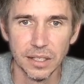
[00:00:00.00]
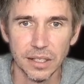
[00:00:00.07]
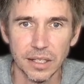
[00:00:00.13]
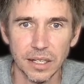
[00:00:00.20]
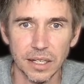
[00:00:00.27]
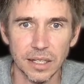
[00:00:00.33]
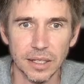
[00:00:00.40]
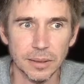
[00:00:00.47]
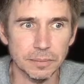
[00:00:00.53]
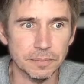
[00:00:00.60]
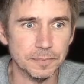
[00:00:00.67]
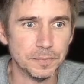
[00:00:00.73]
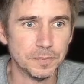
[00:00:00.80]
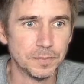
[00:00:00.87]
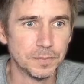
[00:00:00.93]

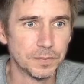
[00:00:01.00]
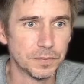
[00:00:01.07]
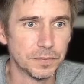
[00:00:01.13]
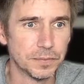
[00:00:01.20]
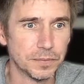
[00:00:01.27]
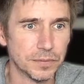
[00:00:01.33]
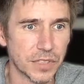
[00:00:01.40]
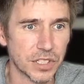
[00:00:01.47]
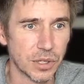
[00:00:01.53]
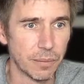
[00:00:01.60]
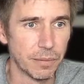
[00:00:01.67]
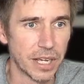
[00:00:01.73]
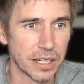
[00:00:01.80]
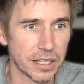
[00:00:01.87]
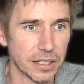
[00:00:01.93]
So I'm
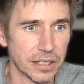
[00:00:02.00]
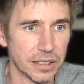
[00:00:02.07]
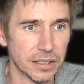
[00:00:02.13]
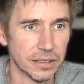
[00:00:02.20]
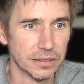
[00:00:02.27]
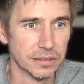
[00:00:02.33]
not gonna